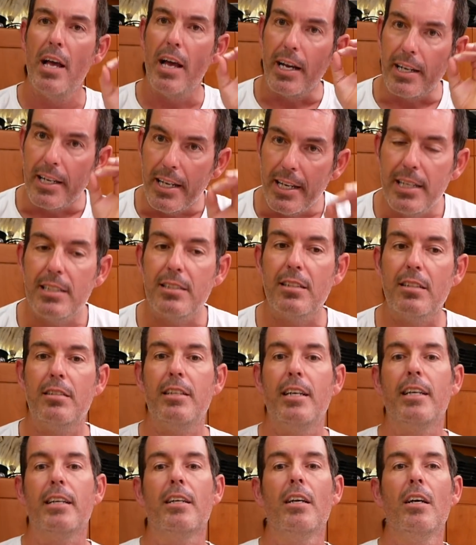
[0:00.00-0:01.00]
And here's the
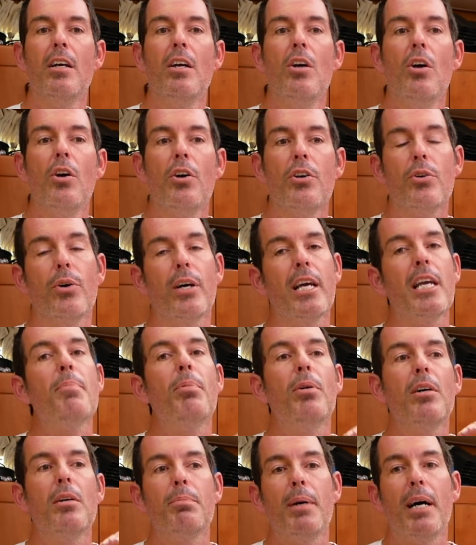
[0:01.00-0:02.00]
thing, your
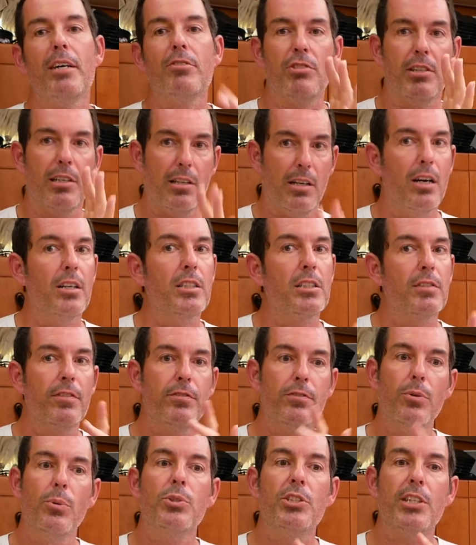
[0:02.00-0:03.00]
EPIRB battery lasts for
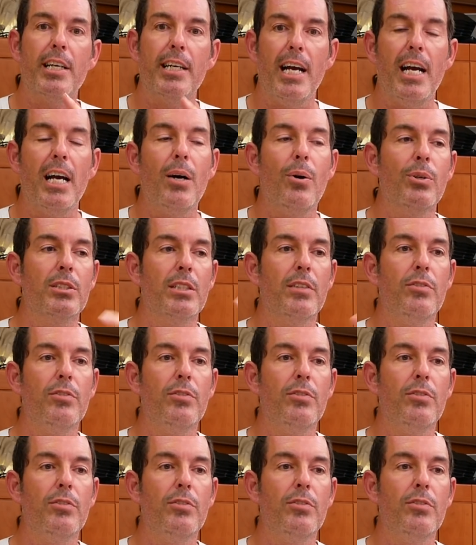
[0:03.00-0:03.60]
48 hours.